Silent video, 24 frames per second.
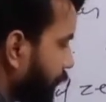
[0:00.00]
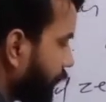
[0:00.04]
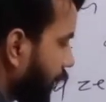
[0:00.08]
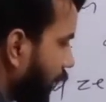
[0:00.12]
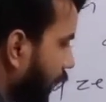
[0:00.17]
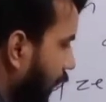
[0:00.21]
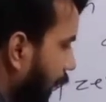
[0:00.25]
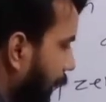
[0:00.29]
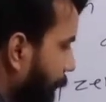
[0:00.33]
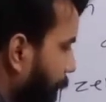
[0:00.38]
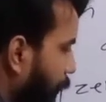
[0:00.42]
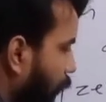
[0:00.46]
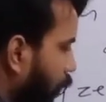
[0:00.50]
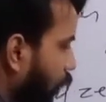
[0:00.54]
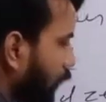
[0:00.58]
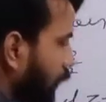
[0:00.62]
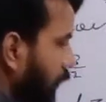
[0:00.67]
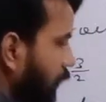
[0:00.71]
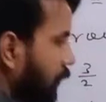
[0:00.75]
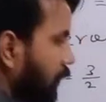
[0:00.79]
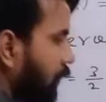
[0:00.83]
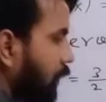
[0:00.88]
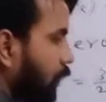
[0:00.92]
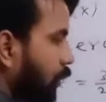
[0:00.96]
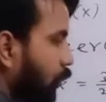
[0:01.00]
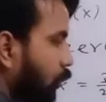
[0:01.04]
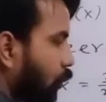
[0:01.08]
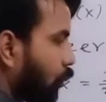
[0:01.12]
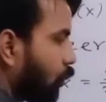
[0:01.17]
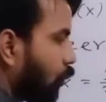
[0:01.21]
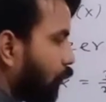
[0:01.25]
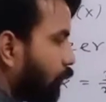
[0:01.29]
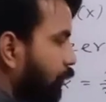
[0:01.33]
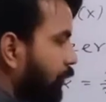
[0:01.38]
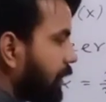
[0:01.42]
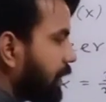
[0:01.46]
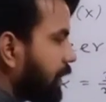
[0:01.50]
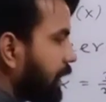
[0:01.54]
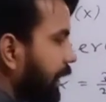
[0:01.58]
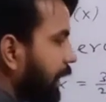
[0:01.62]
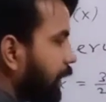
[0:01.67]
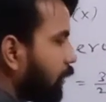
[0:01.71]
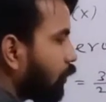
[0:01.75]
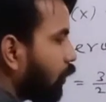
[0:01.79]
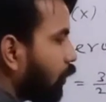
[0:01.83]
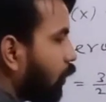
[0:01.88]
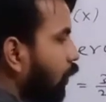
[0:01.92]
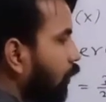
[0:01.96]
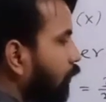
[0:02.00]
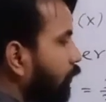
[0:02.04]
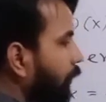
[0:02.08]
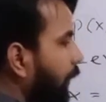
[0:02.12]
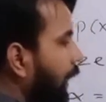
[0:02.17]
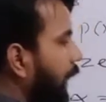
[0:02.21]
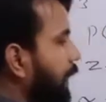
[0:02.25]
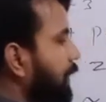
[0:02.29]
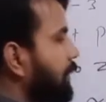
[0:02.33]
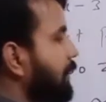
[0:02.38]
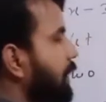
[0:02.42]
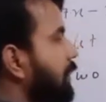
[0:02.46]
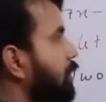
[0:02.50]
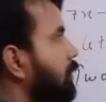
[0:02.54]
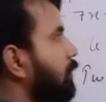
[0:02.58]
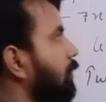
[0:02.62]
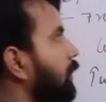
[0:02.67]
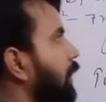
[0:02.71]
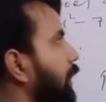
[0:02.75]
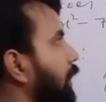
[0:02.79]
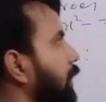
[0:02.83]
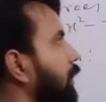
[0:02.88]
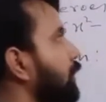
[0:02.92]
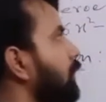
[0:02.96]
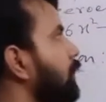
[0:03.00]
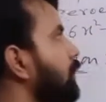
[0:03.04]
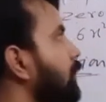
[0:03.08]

upon coefficient of x square.